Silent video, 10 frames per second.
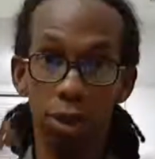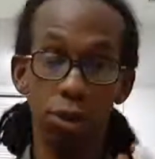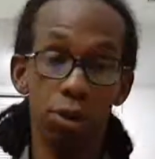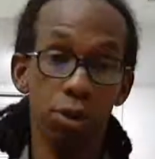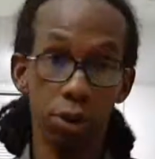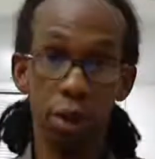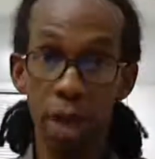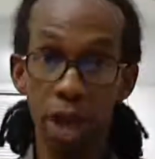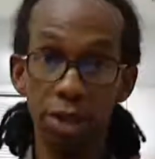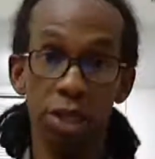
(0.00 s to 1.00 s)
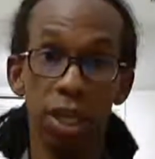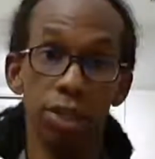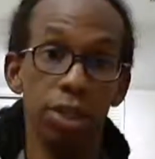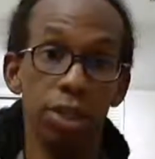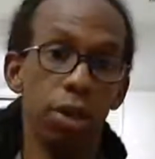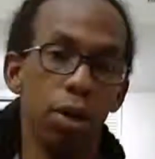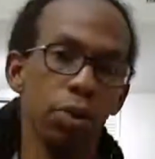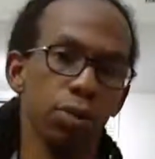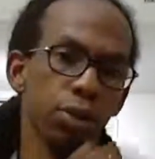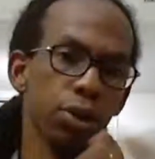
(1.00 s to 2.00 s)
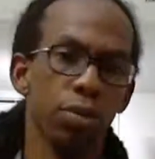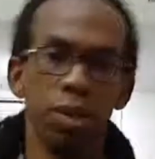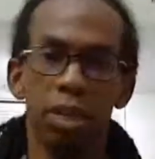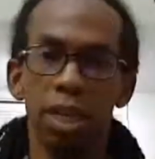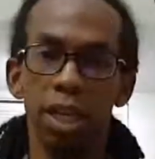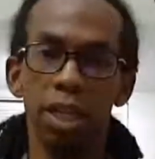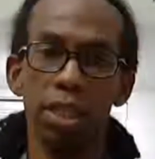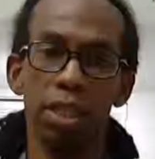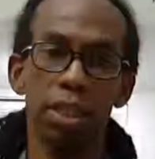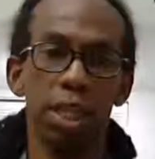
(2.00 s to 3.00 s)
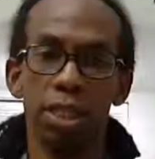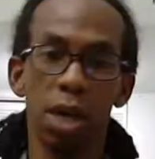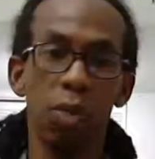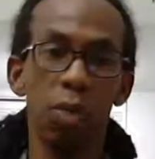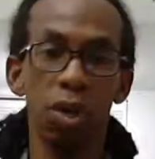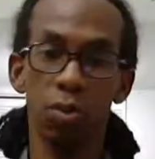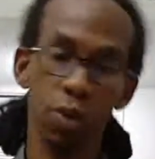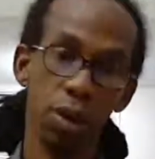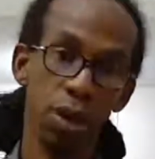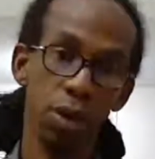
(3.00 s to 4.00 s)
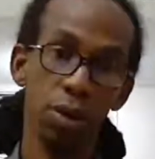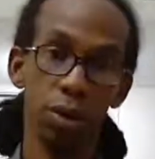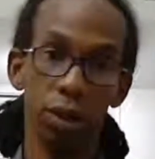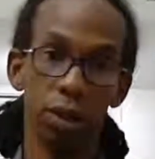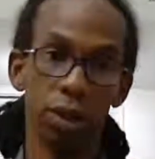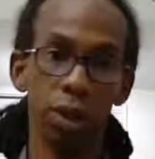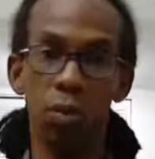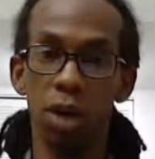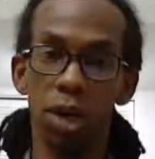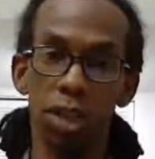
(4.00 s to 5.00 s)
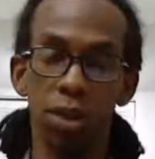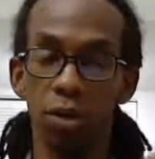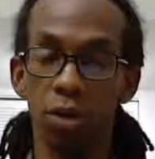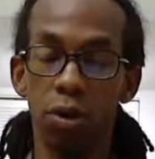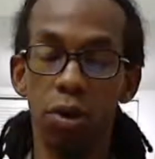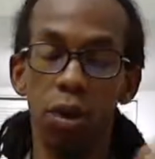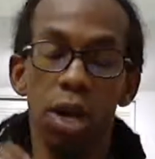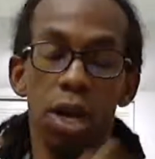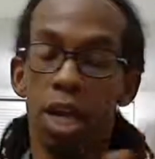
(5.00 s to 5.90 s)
Using your imagination on certain things that's somewhat real, or somewhat your